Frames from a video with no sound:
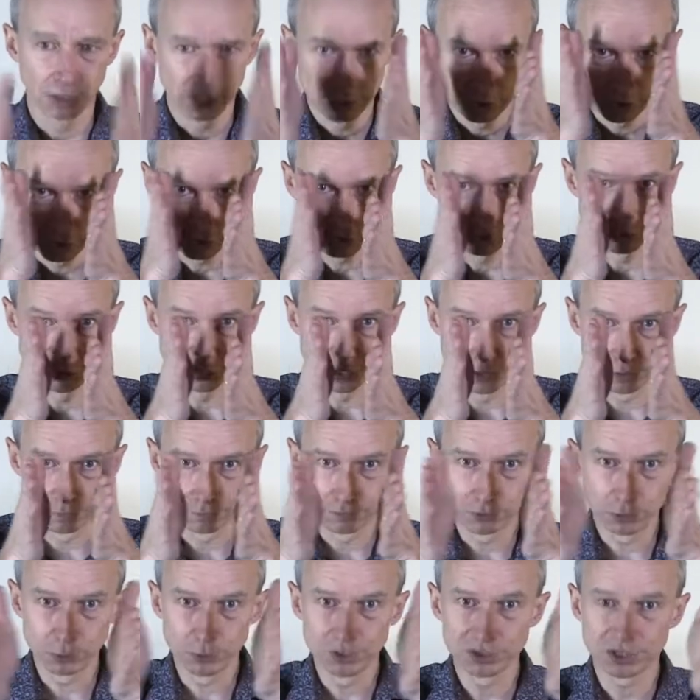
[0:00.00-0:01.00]
so that our
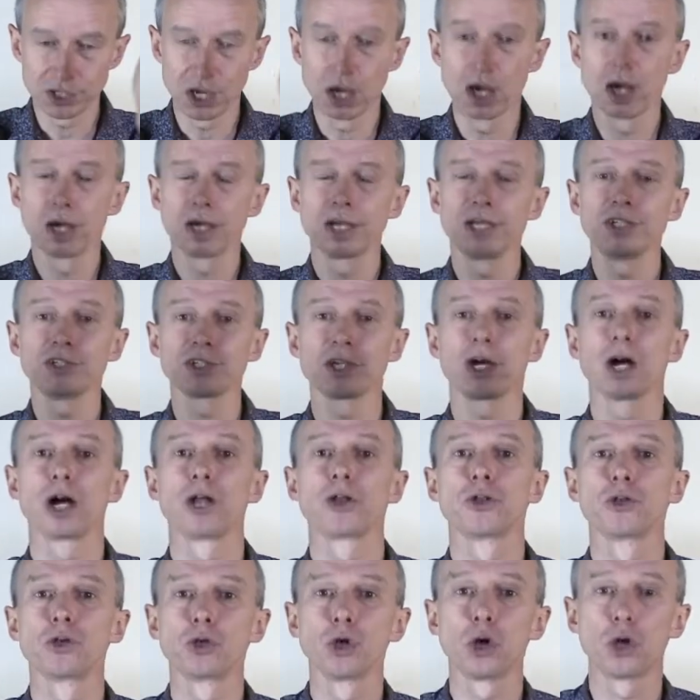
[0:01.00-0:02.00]
viewer's eyes are
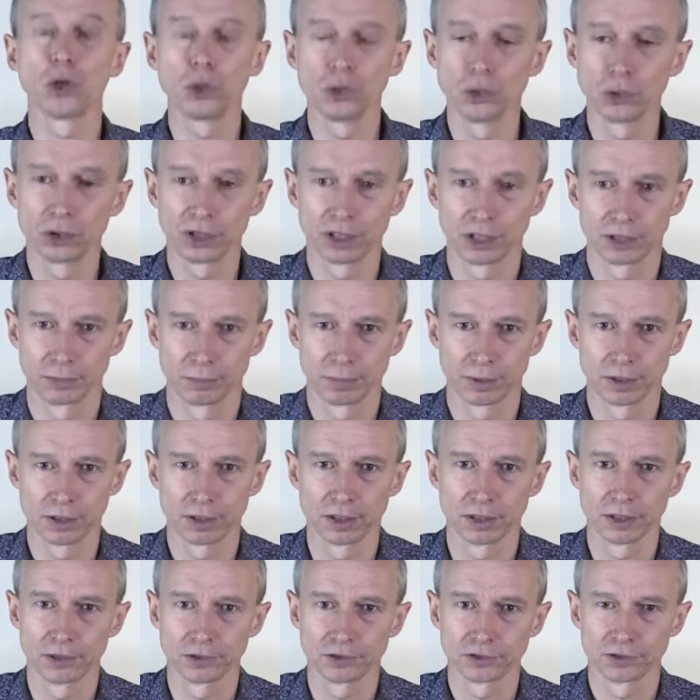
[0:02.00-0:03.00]
not looking
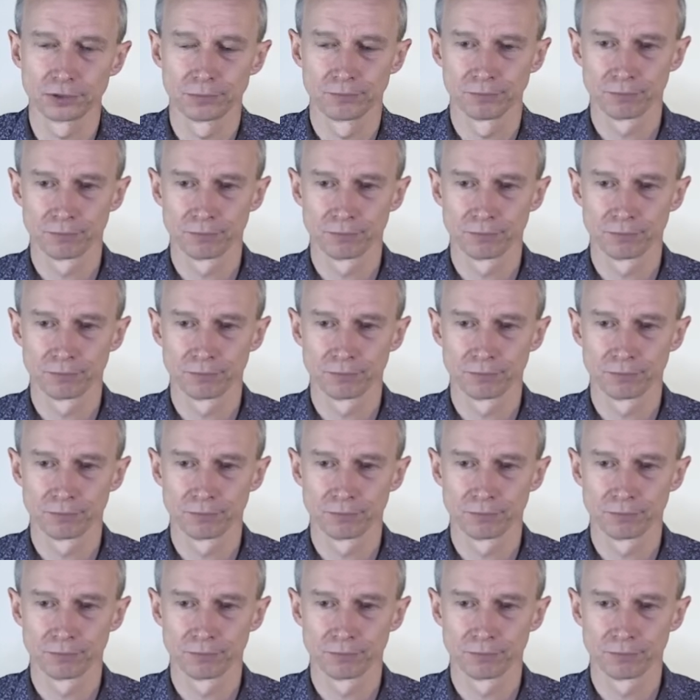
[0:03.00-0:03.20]
apart,